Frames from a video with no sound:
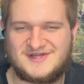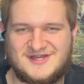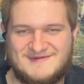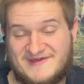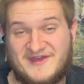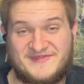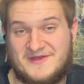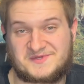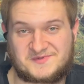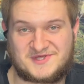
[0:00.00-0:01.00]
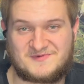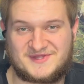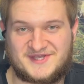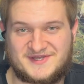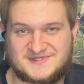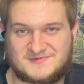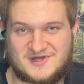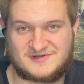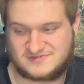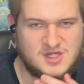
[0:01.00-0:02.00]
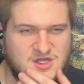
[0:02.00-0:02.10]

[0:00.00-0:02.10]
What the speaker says: I thought that was really well done as well.